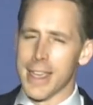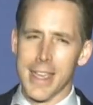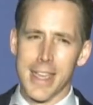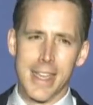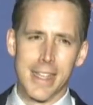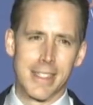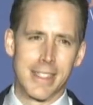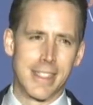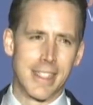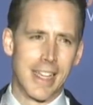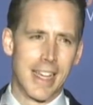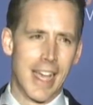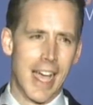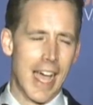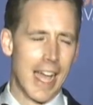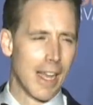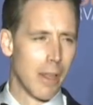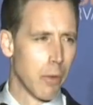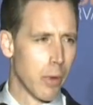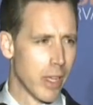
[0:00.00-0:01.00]
It's
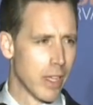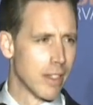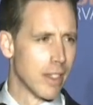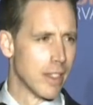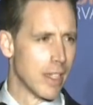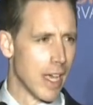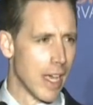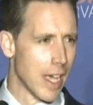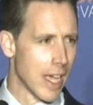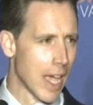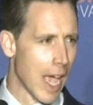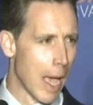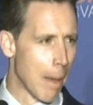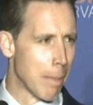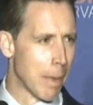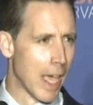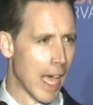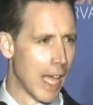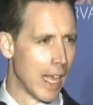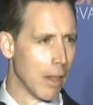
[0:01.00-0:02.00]
Halloween today.
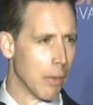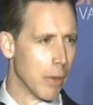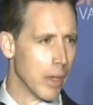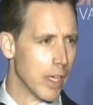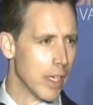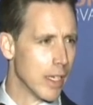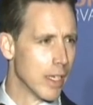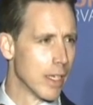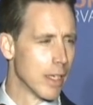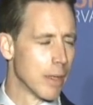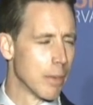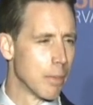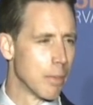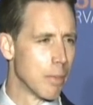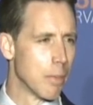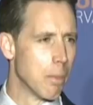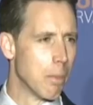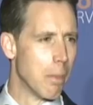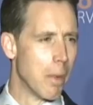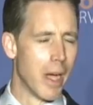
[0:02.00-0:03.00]
Happy Halloween.
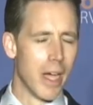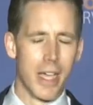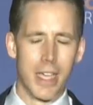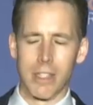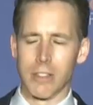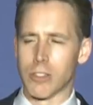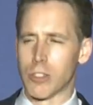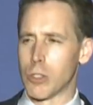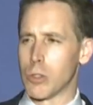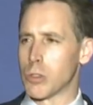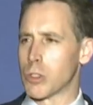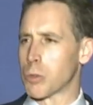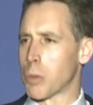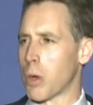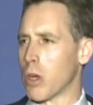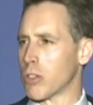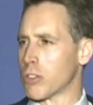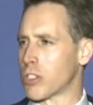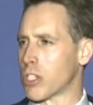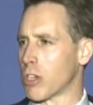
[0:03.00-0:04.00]
My two
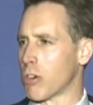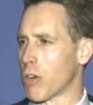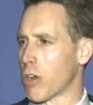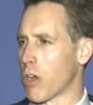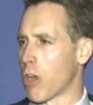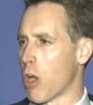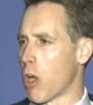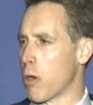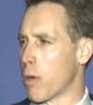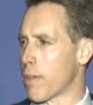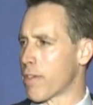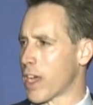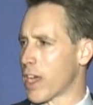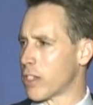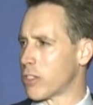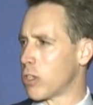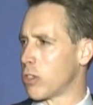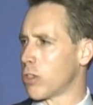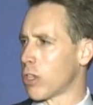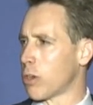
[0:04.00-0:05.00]
small children at home, I've got
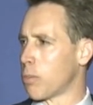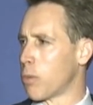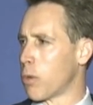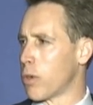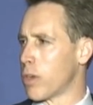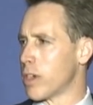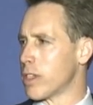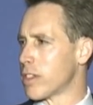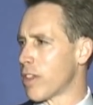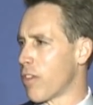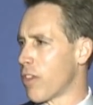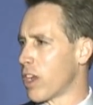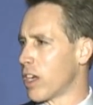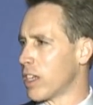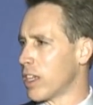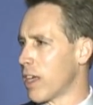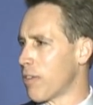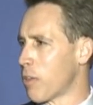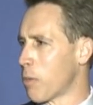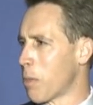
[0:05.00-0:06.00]
two little boys and then an
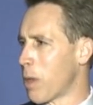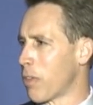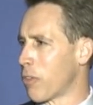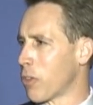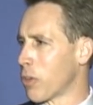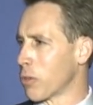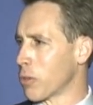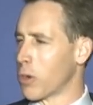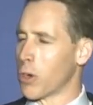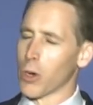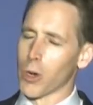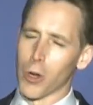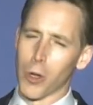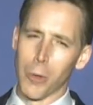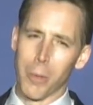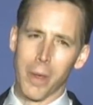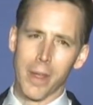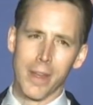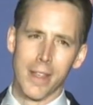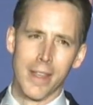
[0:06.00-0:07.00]
11-month-old girl,
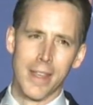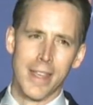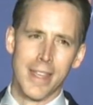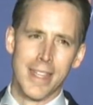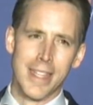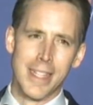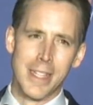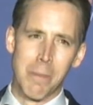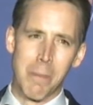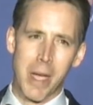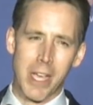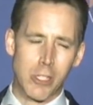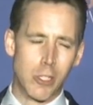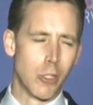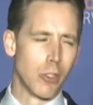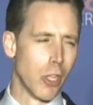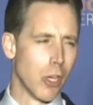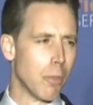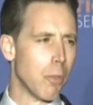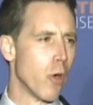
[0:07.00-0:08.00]
but my two
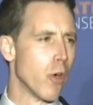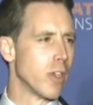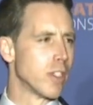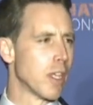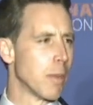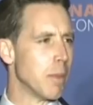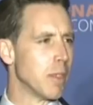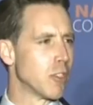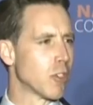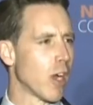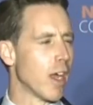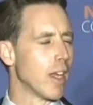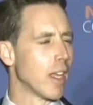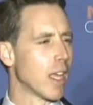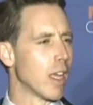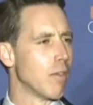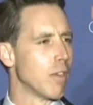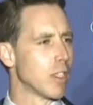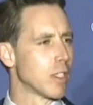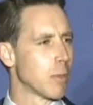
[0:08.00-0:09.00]
little boys have been trying to
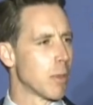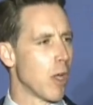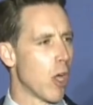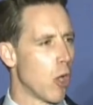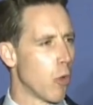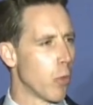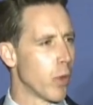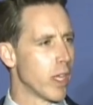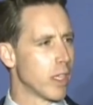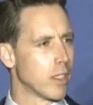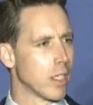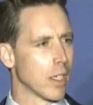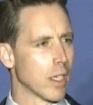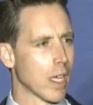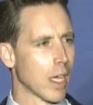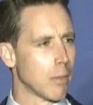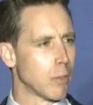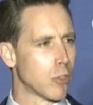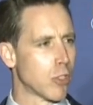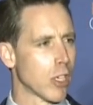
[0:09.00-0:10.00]
convince me all week to
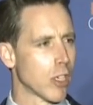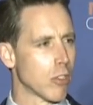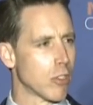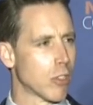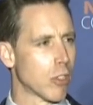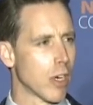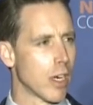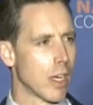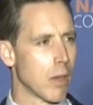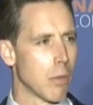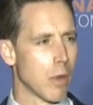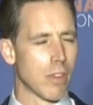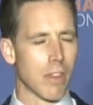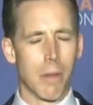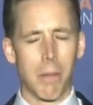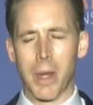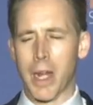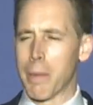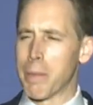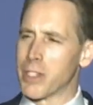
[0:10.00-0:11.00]
come trick-or-treating with
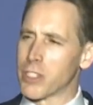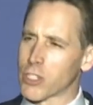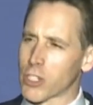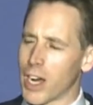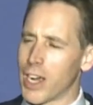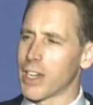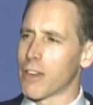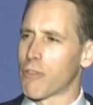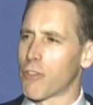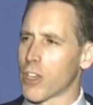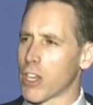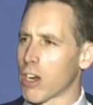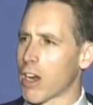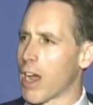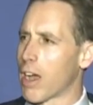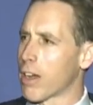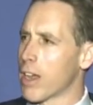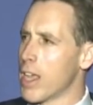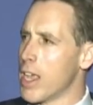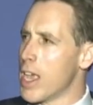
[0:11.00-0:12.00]
them, and I've been trying to figure
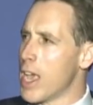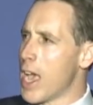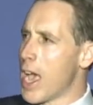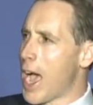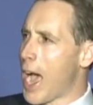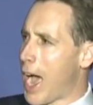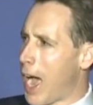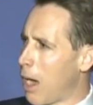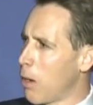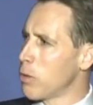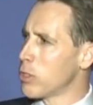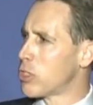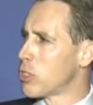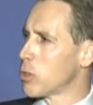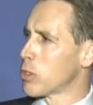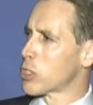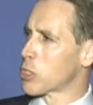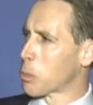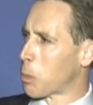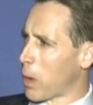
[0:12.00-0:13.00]
out, how would you
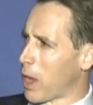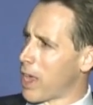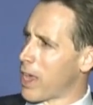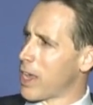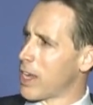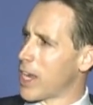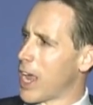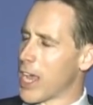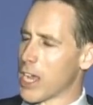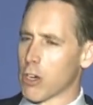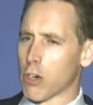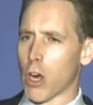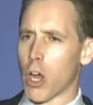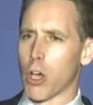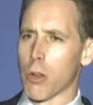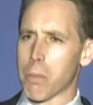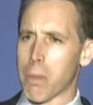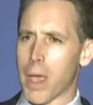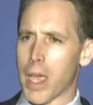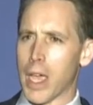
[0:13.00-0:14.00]
explain a
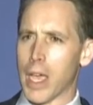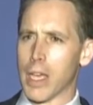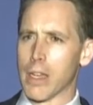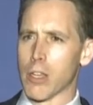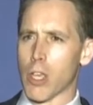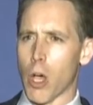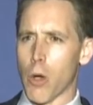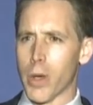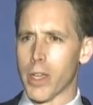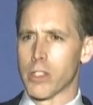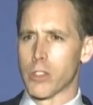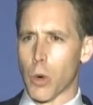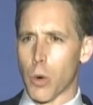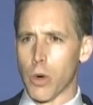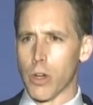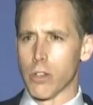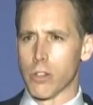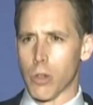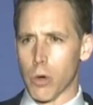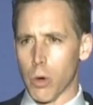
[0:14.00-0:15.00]
grown man going door
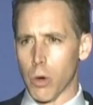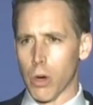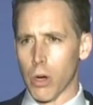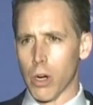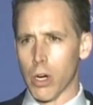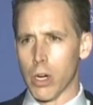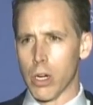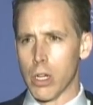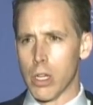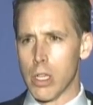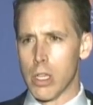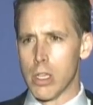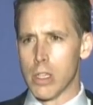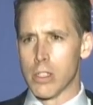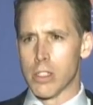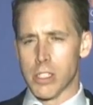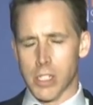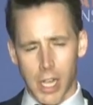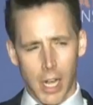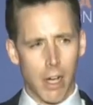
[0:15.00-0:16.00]
to door,
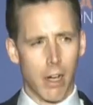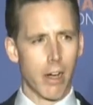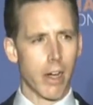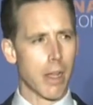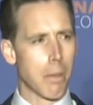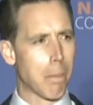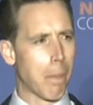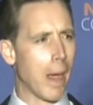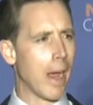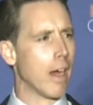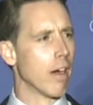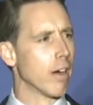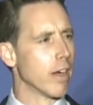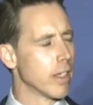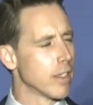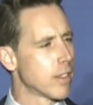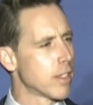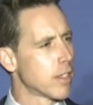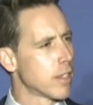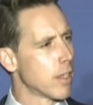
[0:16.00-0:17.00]
scaring
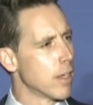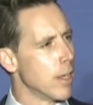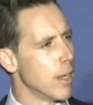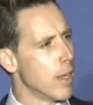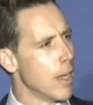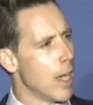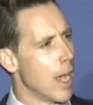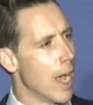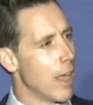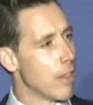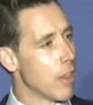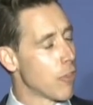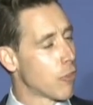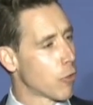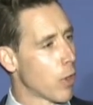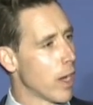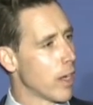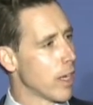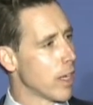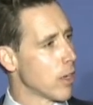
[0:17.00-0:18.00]
parents, and then
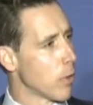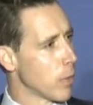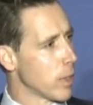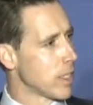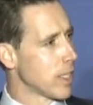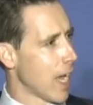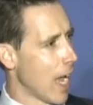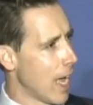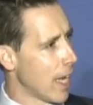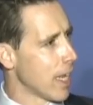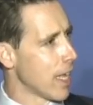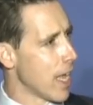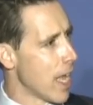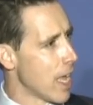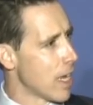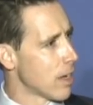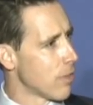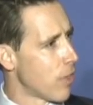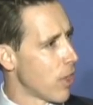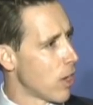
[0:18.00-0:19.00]
threatening to
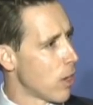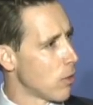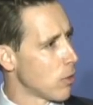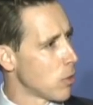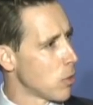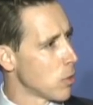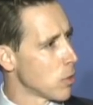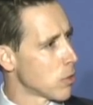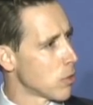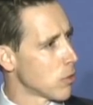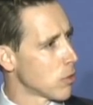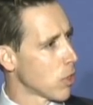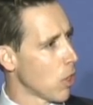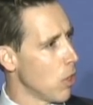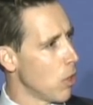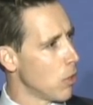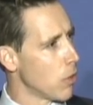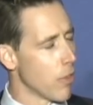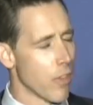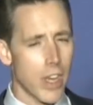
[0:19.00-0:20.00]
retaliate if they don't do as they're
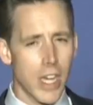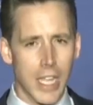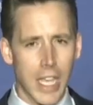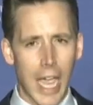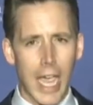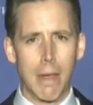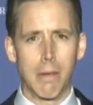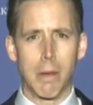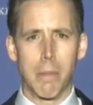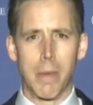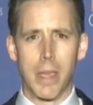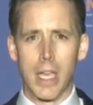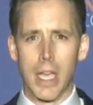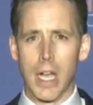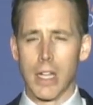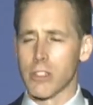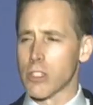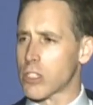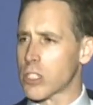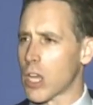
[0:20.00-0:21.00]
told? And then it came to me,
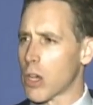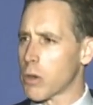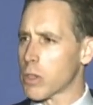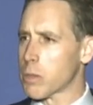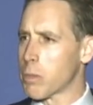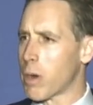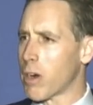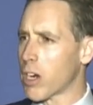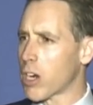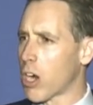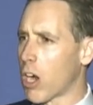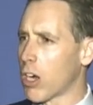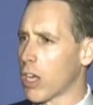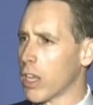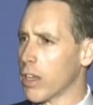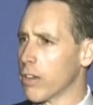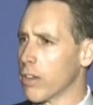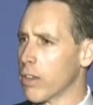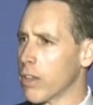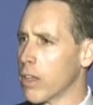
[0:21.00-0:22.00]
I'll just go as Merrick
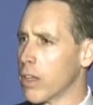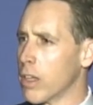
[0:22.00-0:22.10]
Garland.